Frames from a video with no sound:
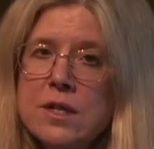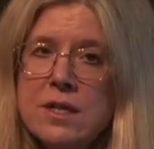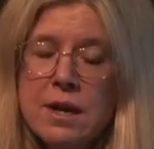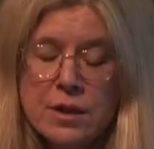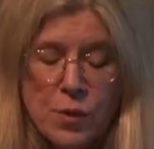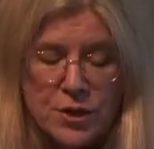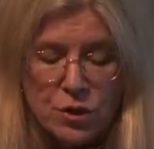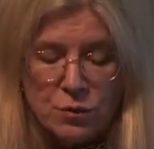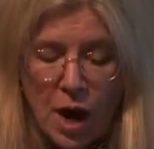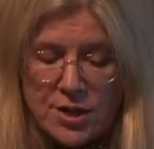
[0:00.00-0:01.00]
sung in
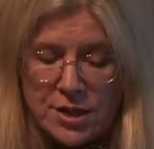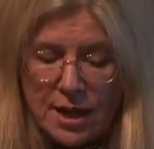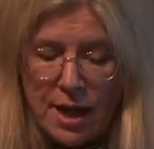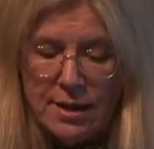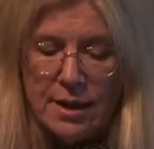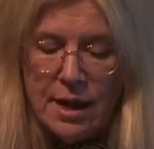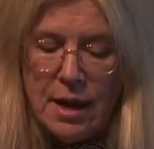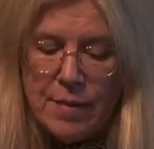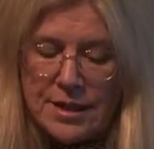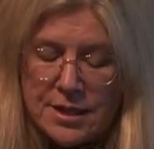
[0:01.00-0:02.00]
Western Rajasthan
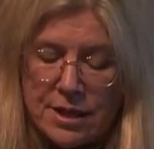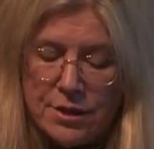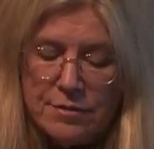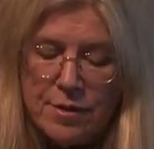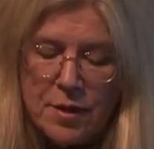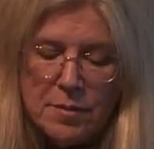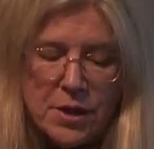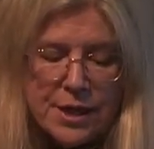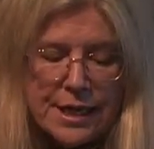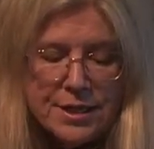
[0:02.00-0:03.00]
by singers from
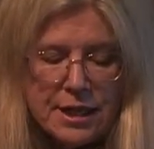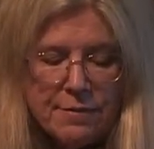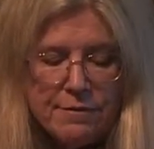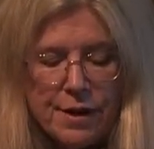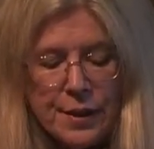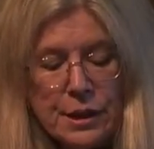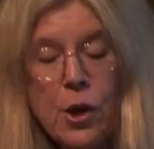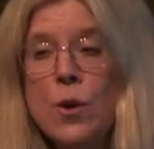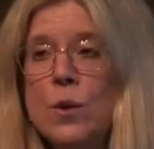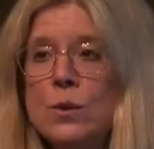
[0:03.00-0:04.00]
communities deemed very
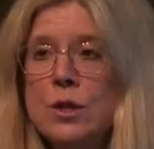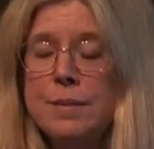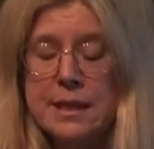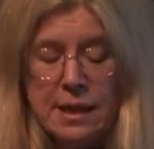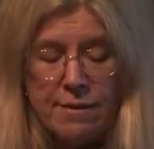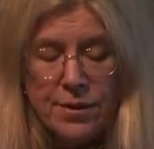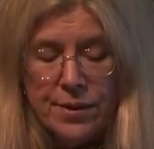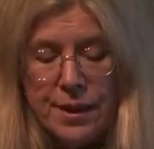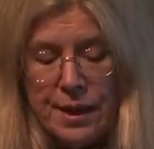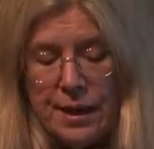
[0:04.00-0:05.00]
low to mid-level
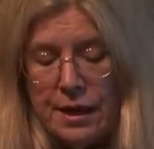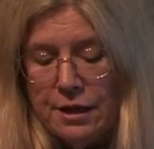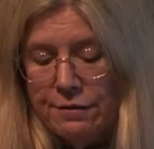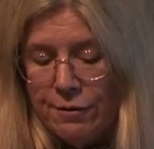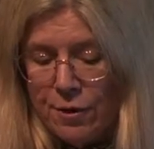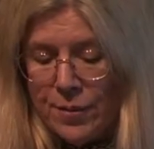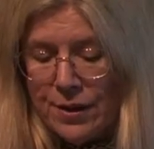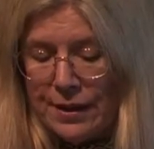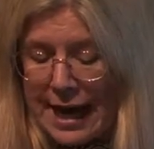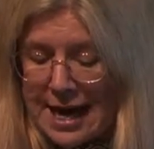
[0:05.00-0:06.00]
in the former
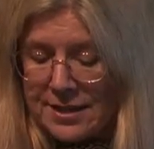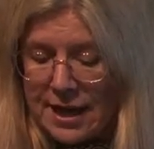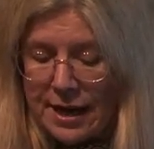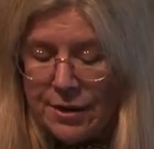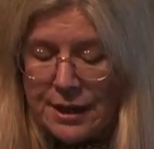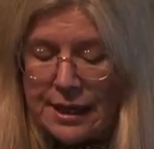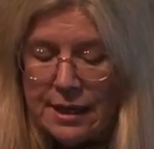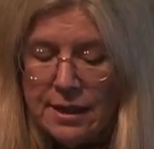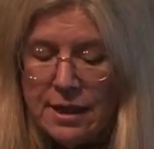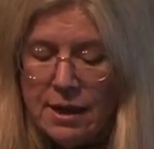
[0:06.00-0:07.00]
caste hierarchy,
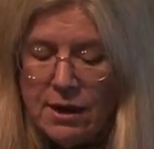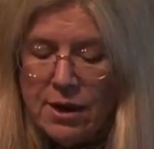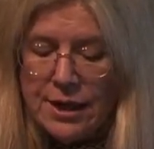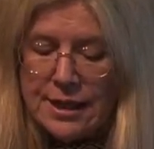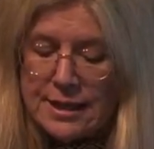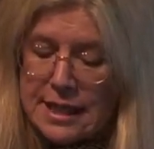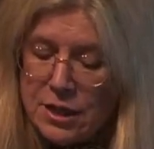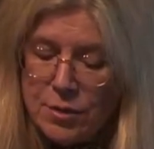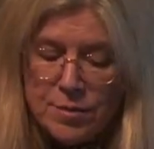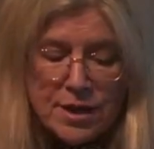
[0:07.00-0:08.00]
on a
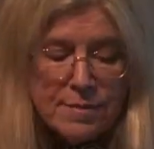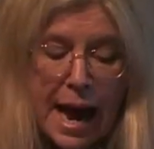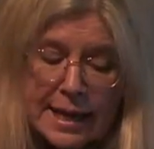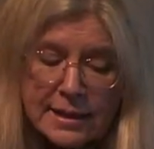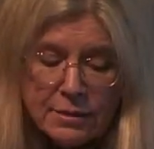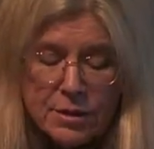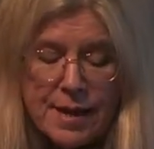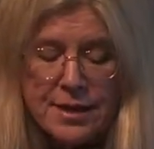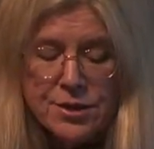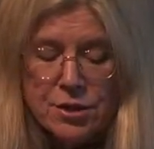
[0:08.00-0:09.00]
continuum thematically with
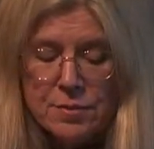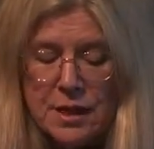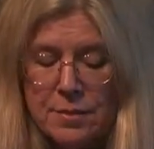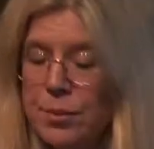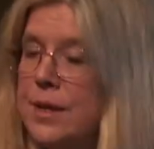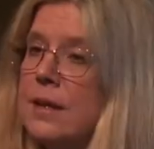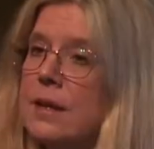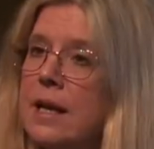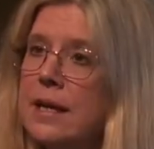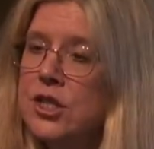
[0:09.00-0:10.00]
manuscript and print
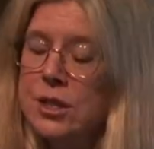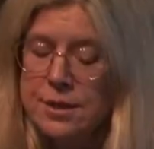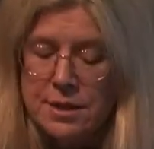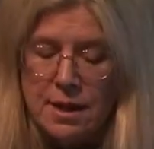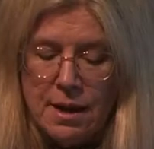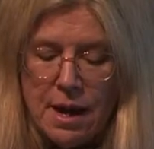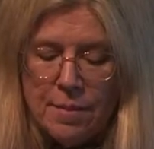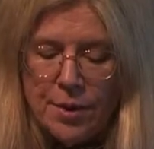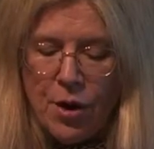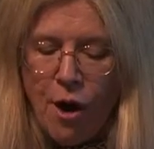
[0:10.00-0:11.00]
collections,
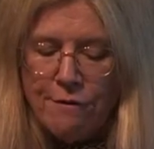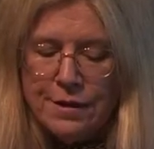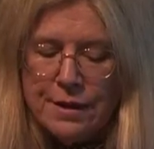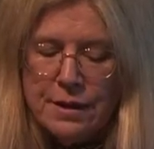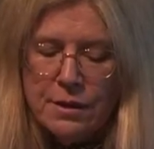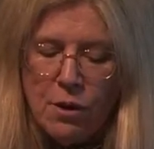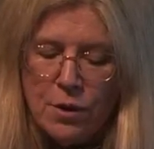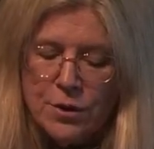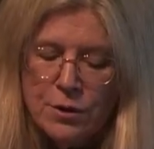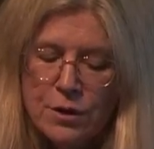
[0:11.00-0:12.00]
but often
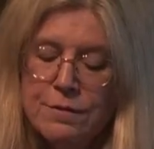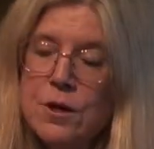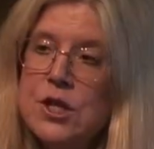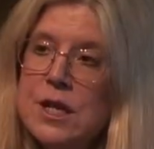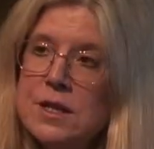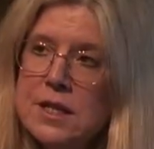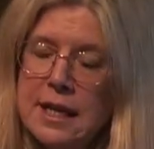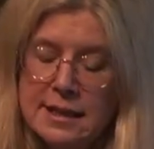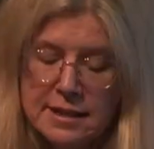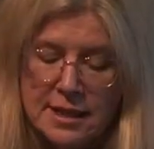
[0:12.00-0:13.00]
also diverging
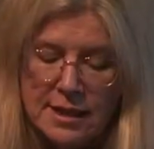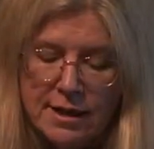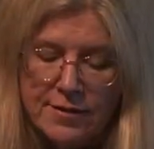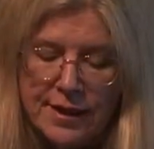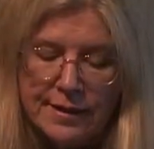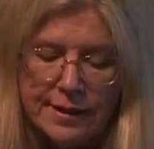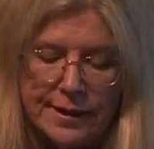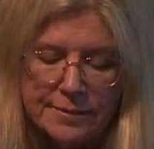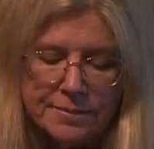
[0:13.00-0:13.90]
significantly.